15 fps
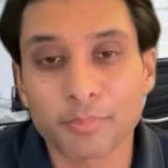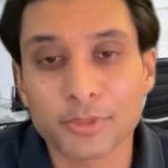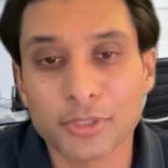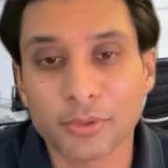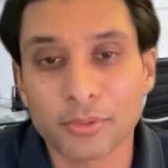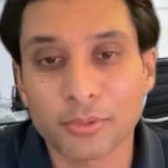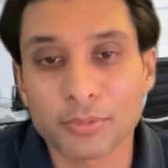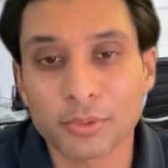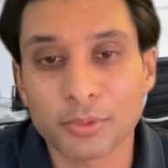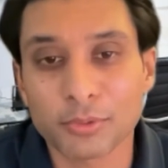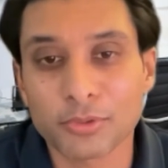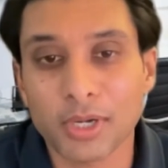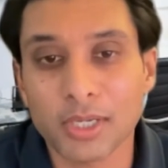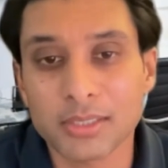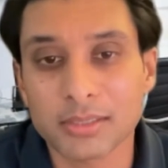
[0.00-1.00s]
So it was
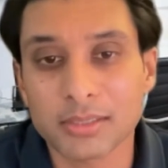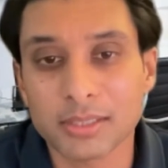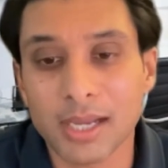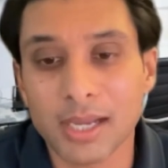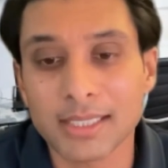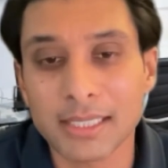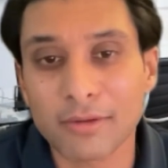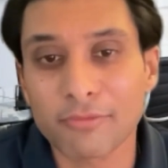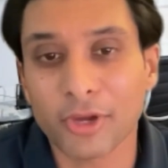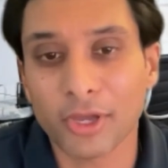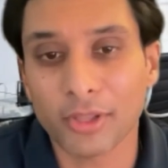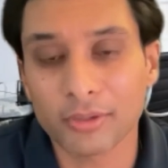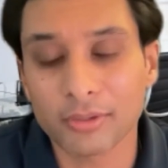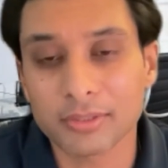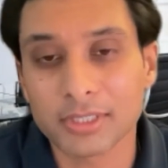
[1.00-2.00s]
great to identify
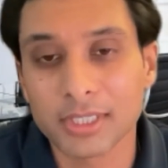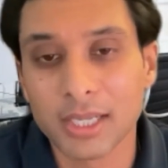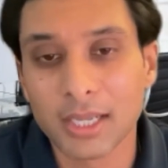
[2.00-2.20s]
those.